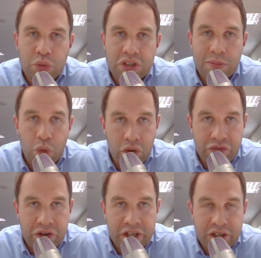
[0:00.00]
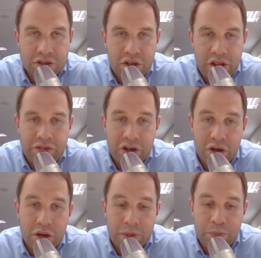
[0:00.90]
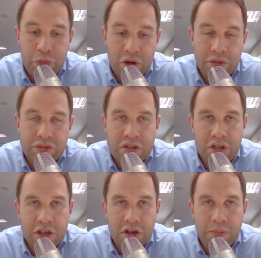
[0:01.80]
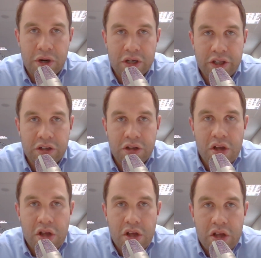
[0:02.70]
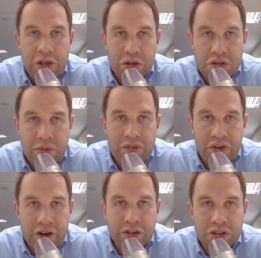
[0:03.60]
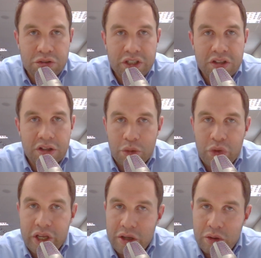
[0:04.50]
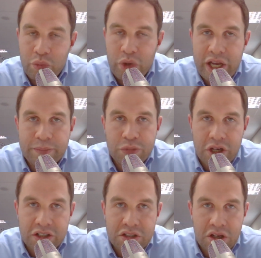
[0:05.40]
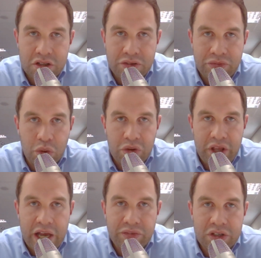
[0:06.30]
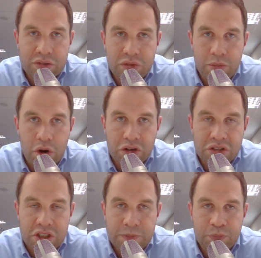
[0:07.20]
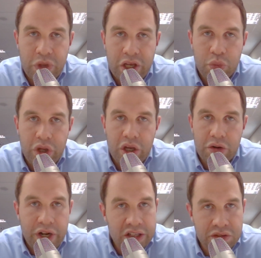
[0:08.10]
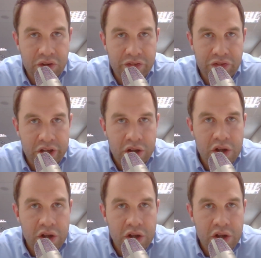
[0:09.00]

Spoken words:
which are more free. And South Africa, obviously under apartheid, used to be very restricted. Then we came to 1994, the advent of democracy, and we are relatively free.